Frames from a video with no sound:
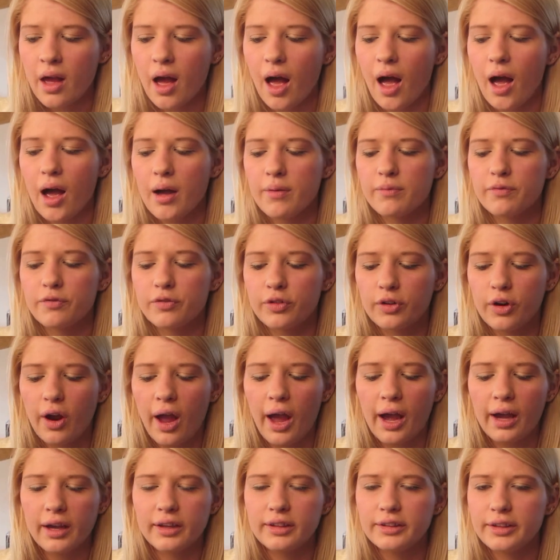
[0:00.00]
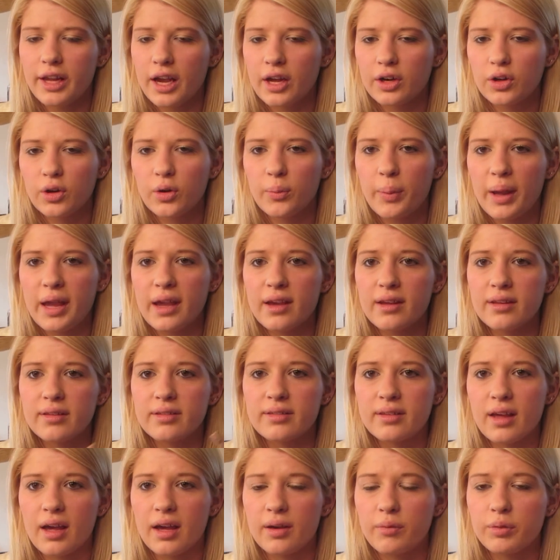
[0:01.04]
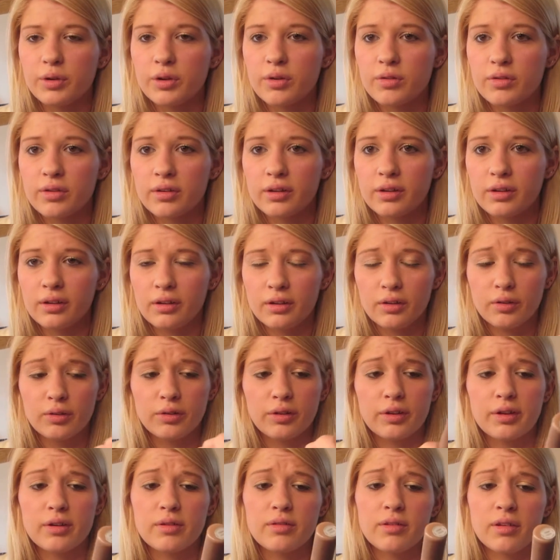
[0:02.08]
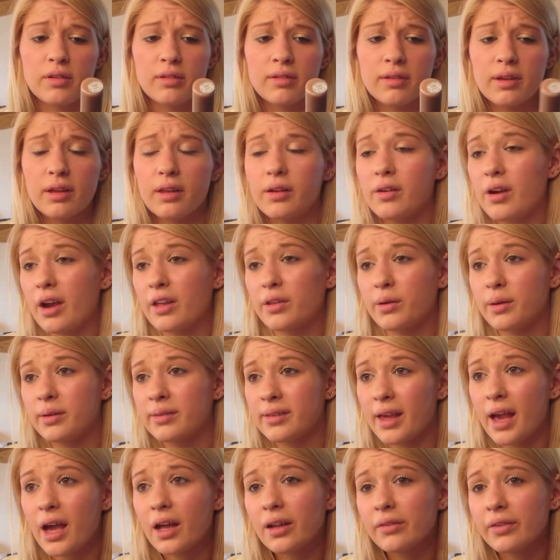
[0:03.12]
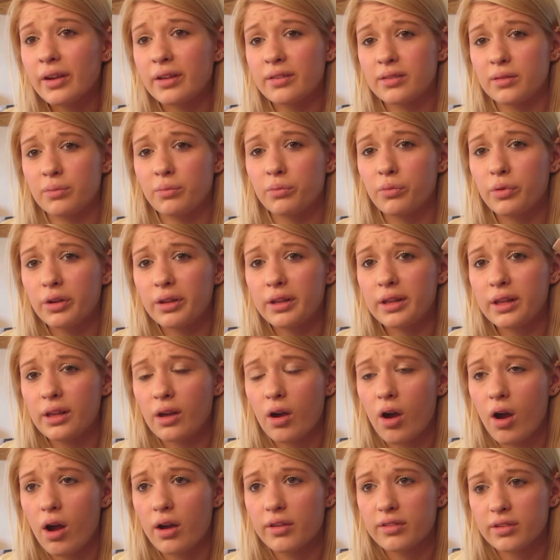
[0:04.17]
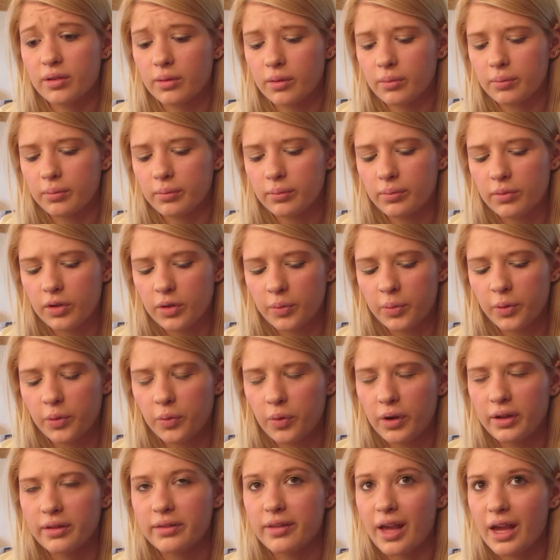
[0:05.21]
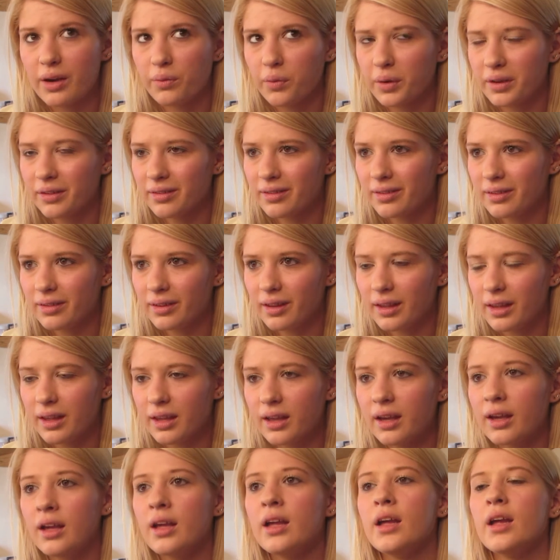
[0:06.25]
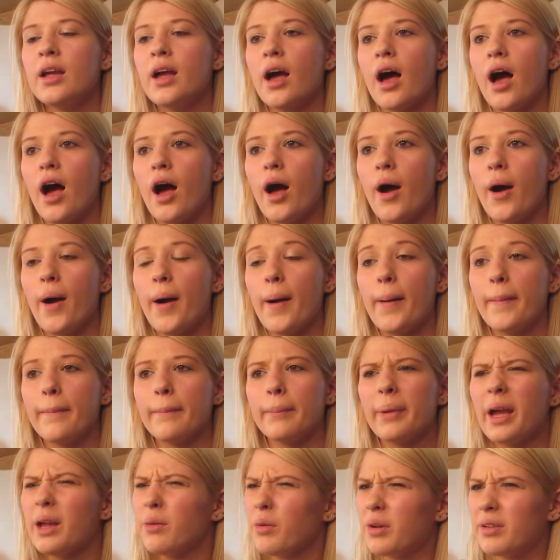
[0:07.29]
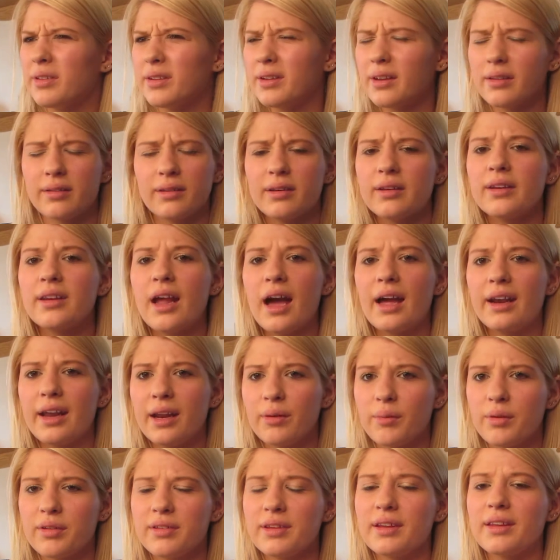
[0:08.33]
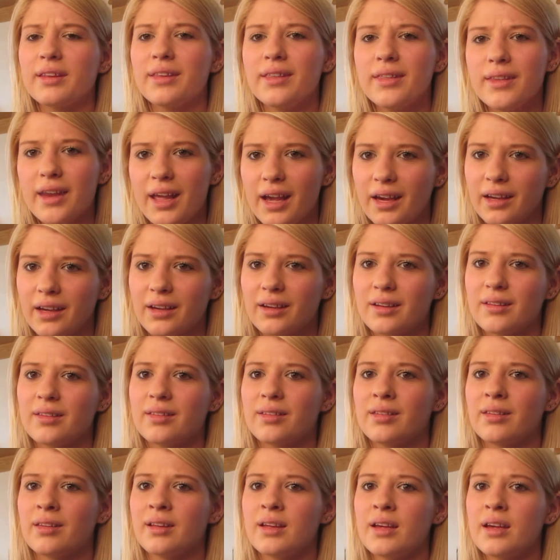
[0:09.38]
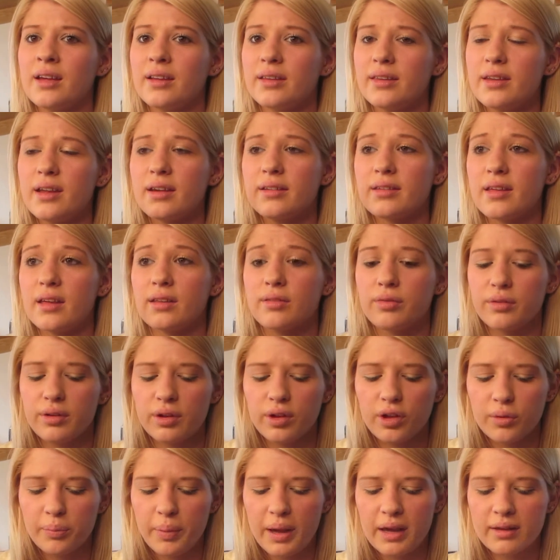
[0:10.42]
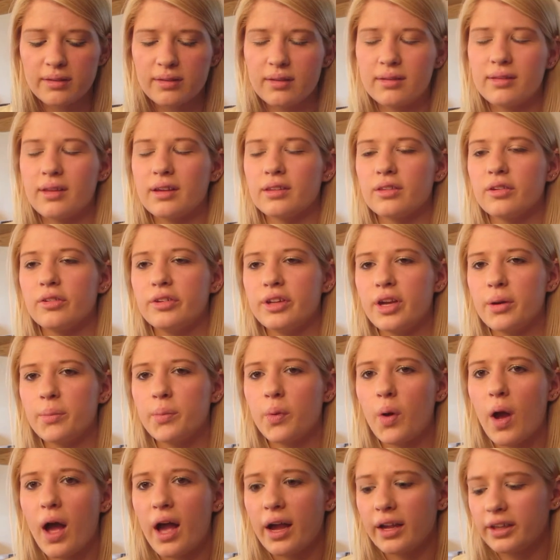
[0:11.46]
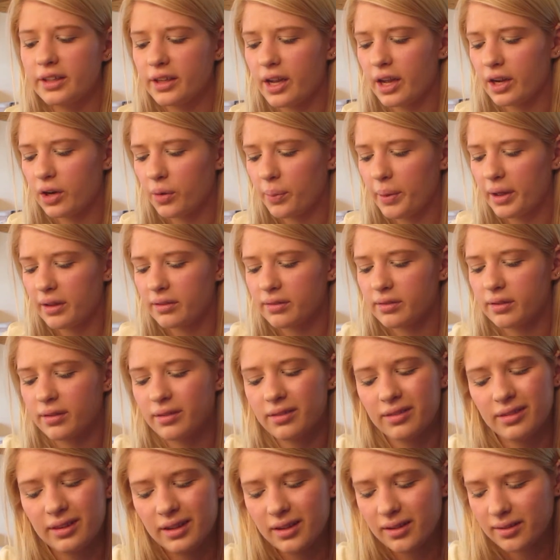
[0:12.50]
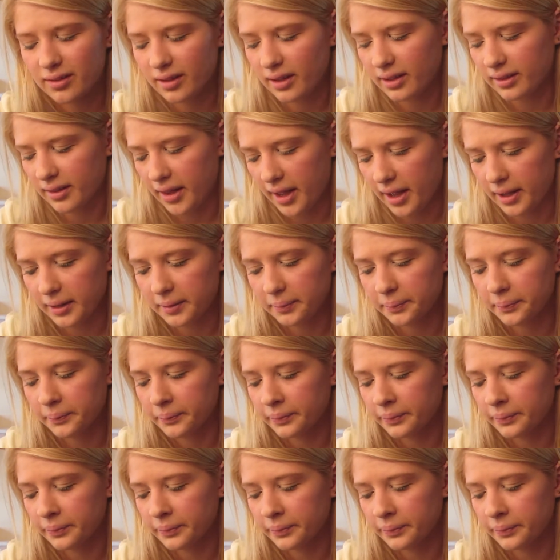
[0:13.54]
For eyeshadow base, I would usually use concealer. Otherwise, e.l.f. has some really awesome duple ones. NYC, NYC doesn't, not NYC, NYX. NYX has really good bases, like their jumbo eyeshadow pencils, things like that.